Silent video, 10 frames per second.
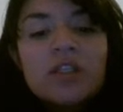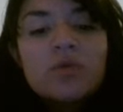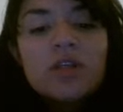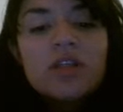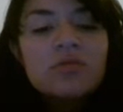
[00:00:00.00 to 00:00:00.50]

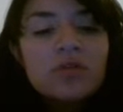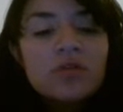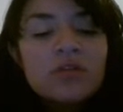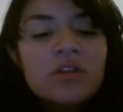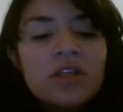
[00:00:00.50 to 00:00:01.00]
This one is
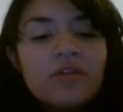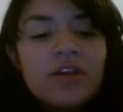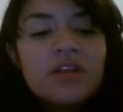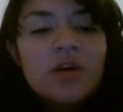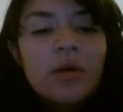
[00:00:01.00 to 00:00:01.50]
wrong. You see,
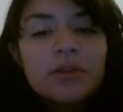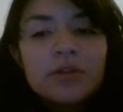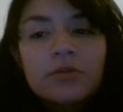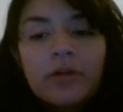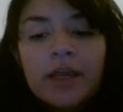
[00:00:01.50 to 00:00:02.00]
the face is
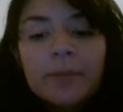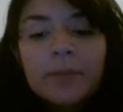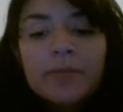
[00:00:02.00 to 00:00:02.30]
about to cry.